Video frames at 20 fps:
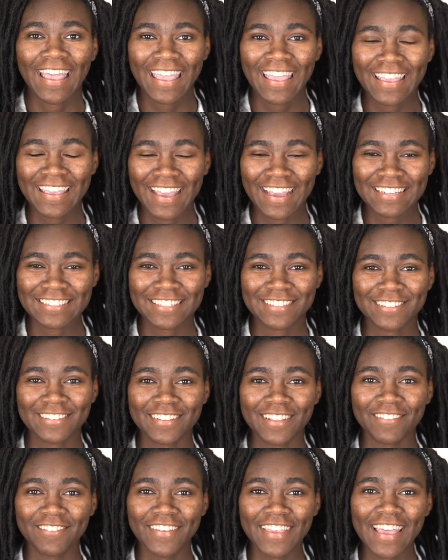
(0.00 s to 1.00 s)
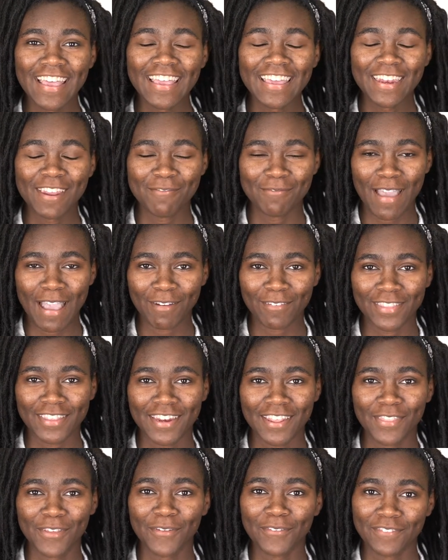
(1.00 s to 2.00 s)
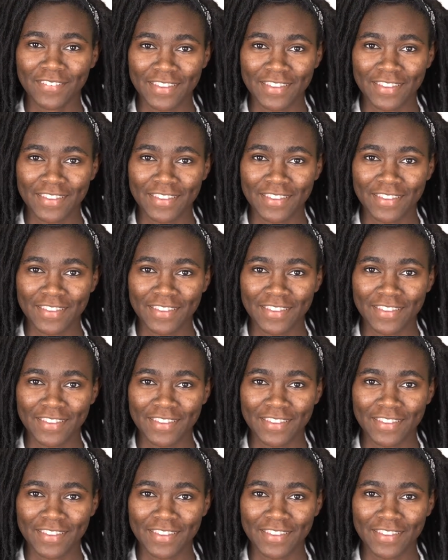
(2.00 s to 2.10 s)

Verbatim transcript: Hey guys, it's Olivia and I'm back with another